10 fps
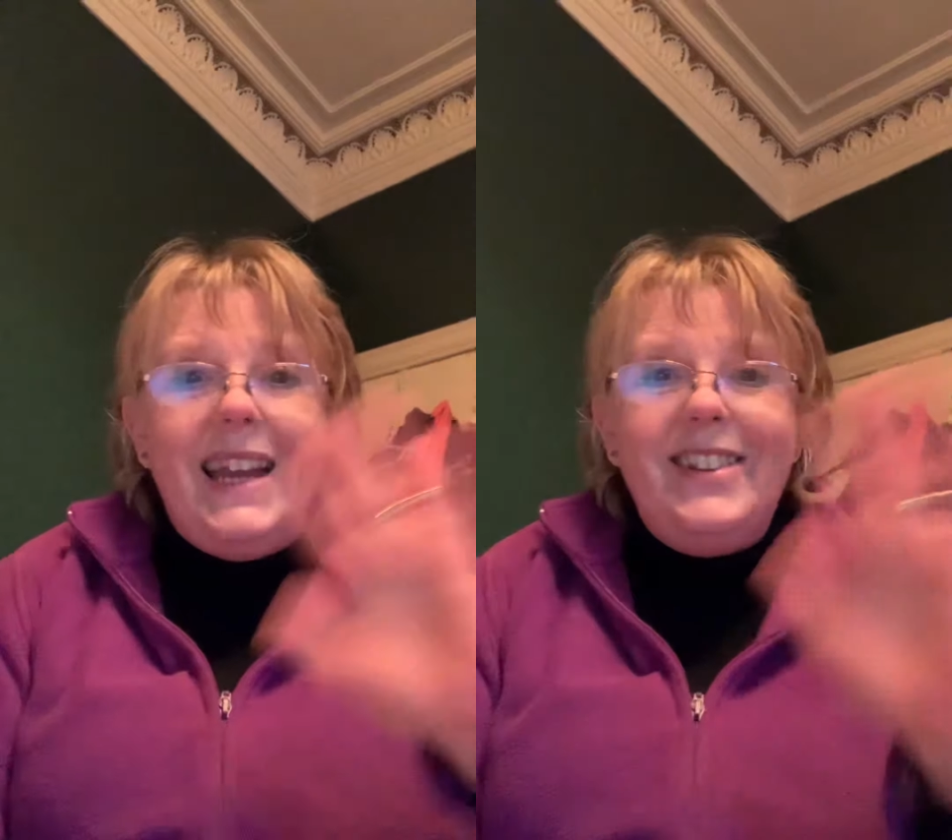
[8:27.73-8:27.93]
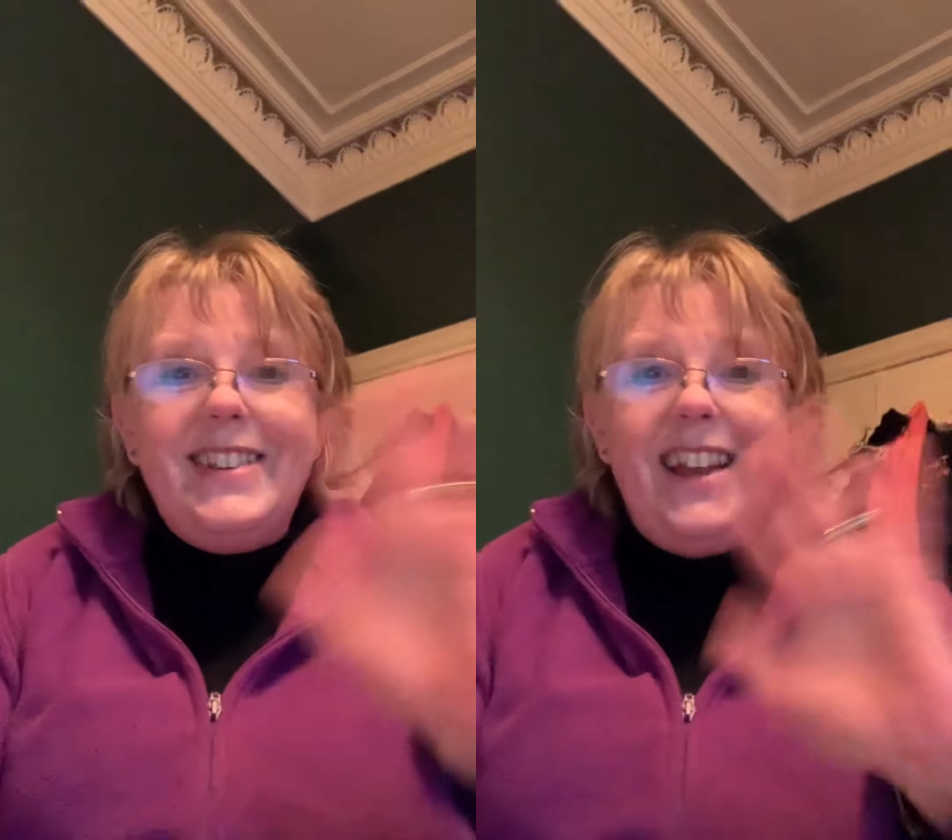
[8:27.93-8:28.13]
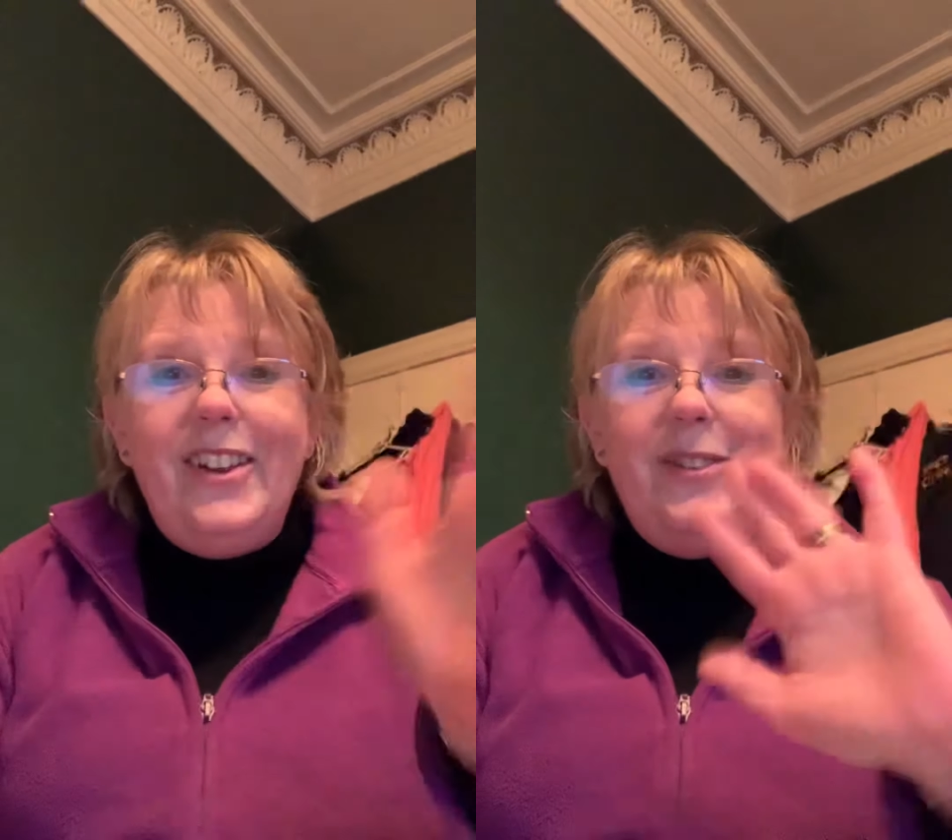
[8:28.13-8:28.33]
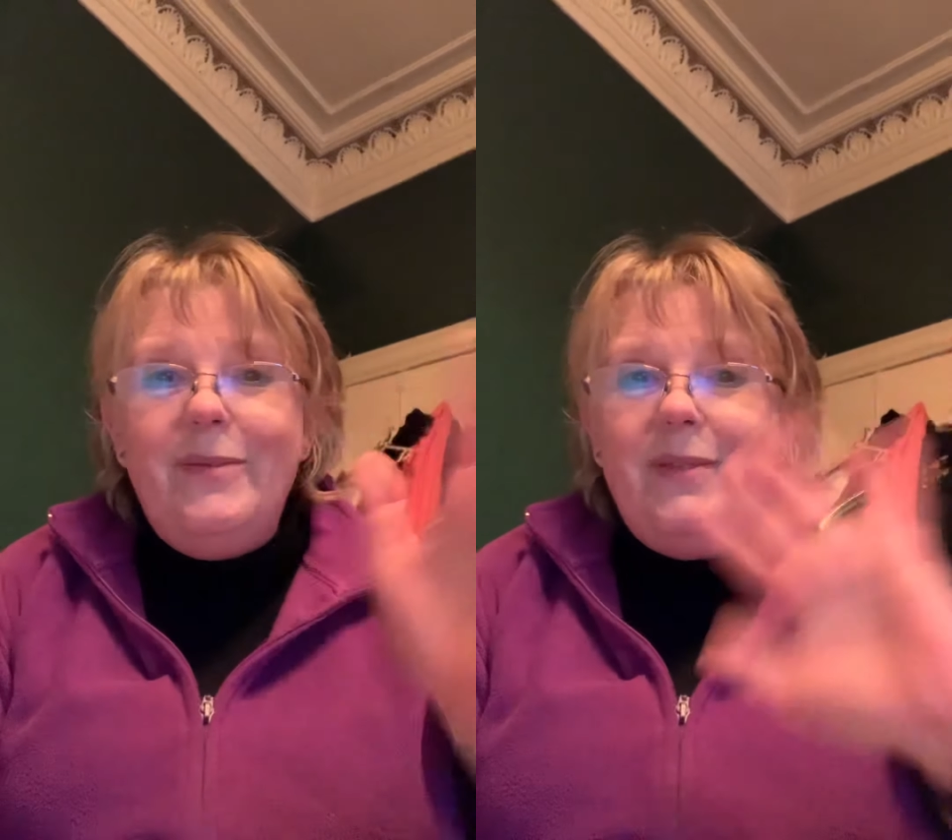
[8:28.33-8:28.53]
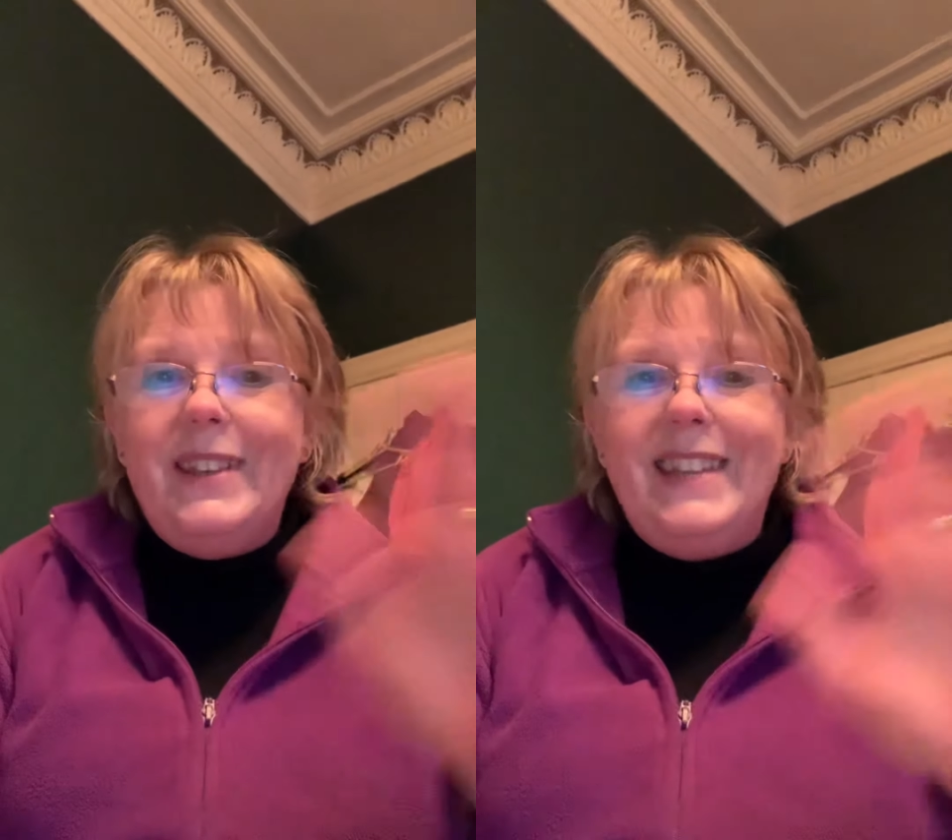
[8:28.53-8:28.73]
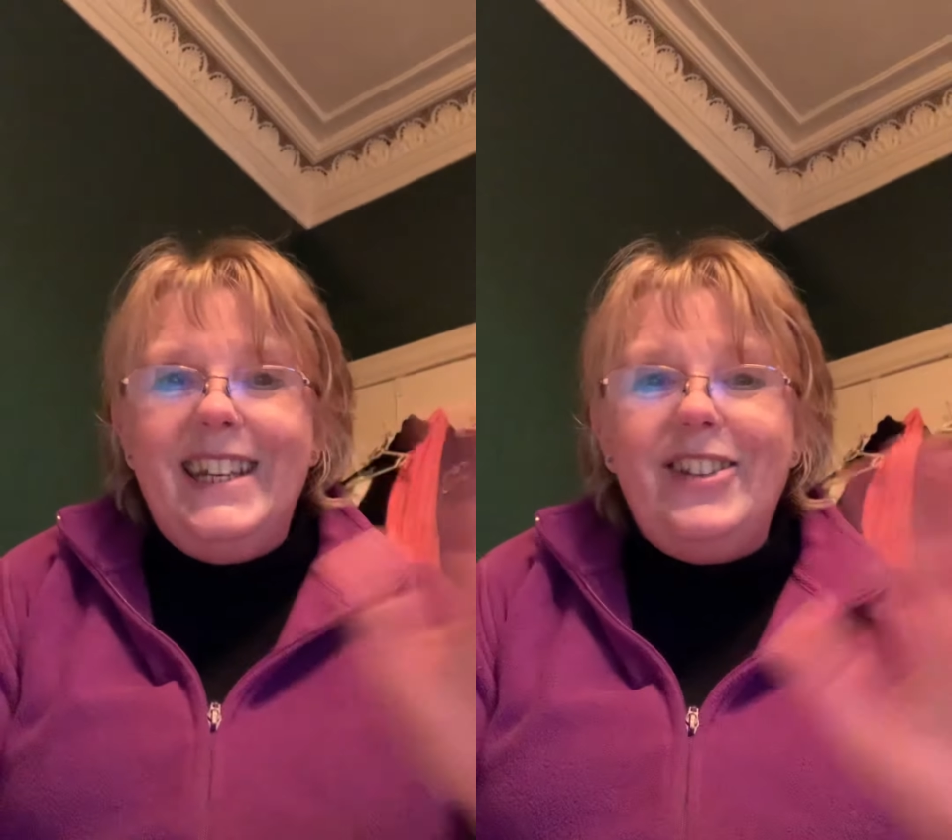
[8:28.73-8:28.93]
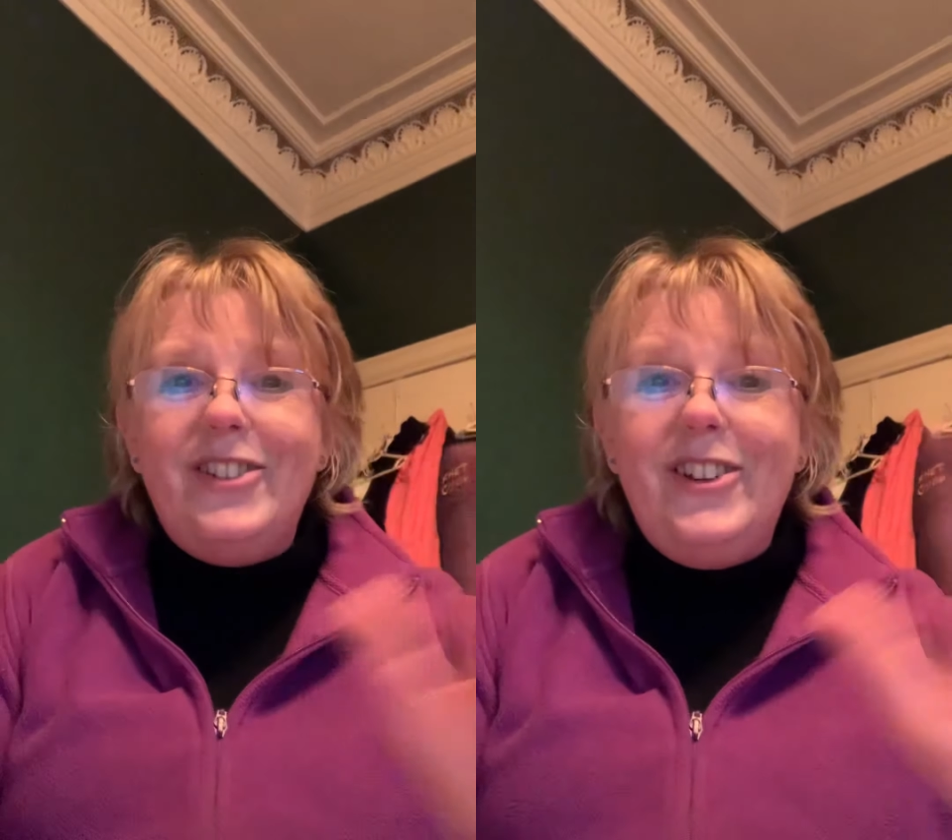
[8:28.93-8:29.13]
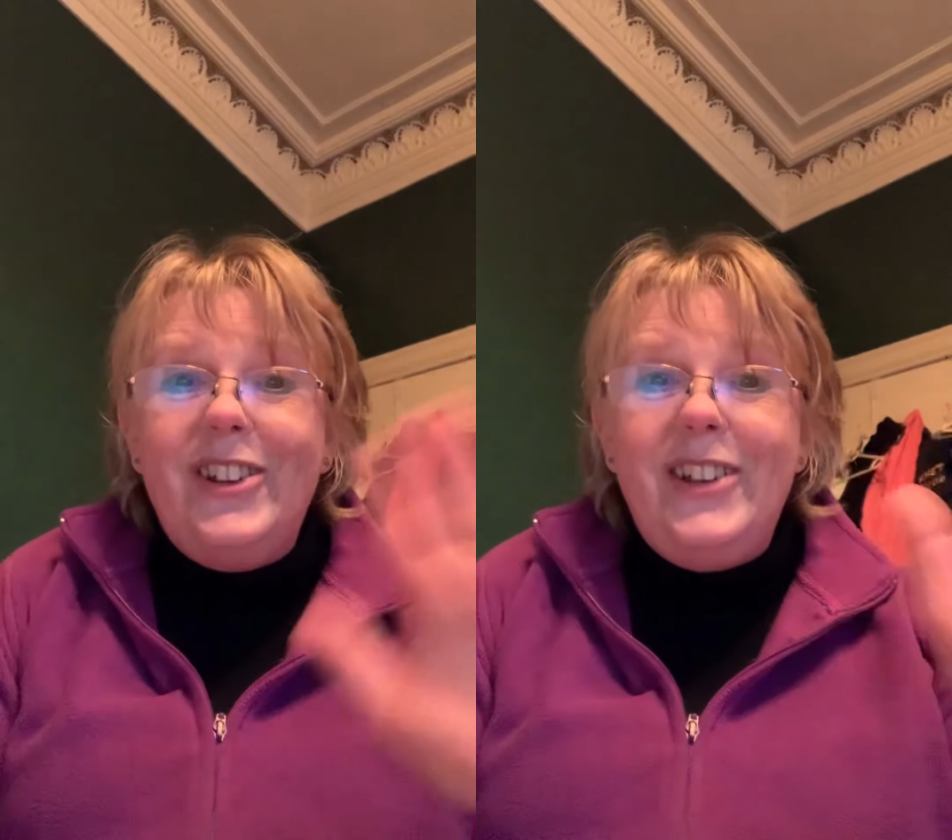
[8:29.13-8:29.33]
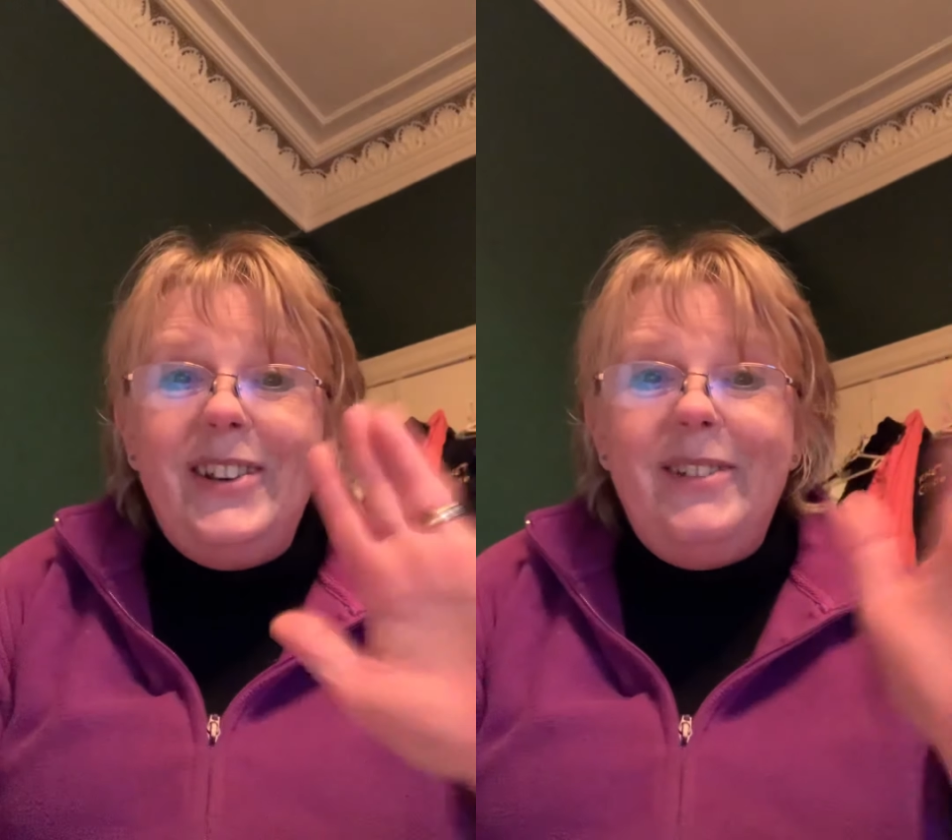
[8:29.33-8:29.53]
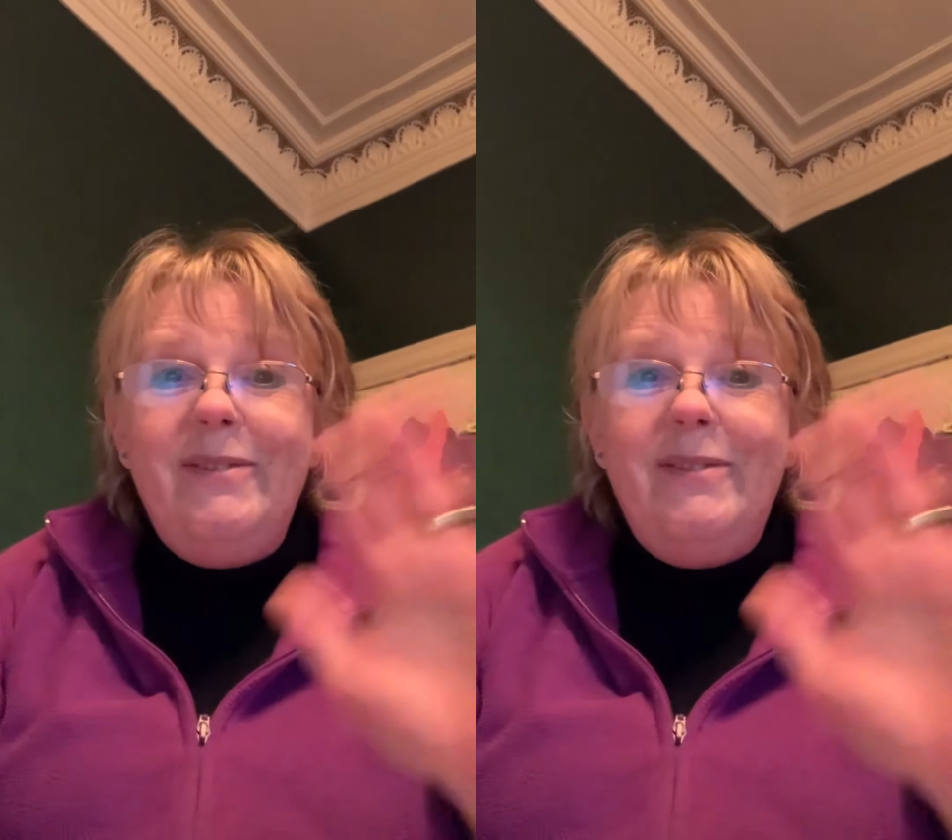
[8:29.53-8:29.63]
just now. See you soon.